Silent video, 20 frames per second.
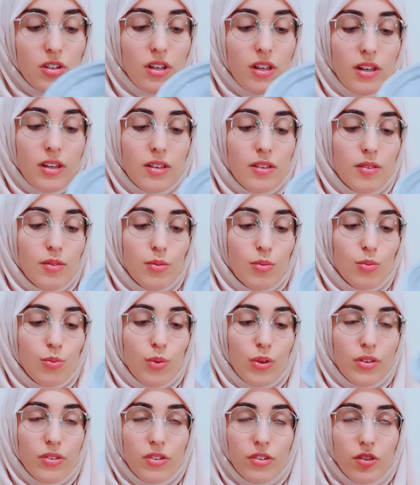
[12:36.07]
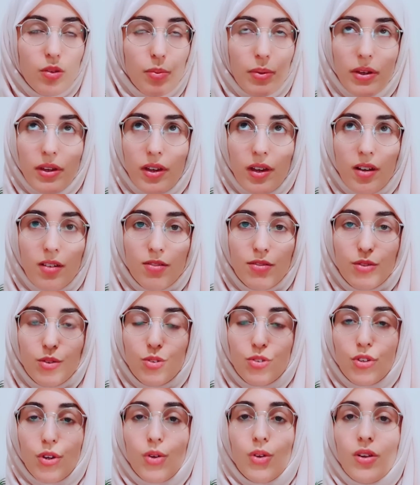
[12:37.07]
I wanted to pick it out for
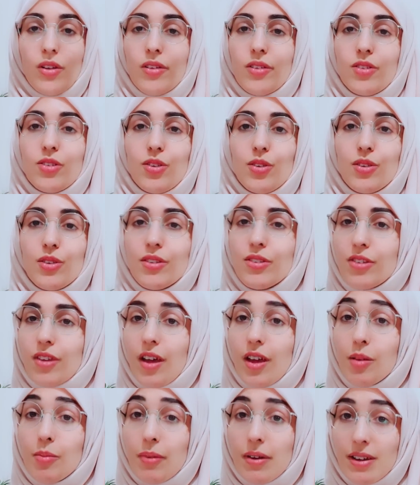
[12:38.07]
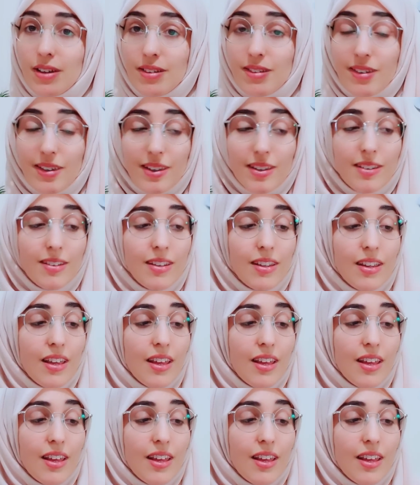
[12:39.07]
so long, so this time I did.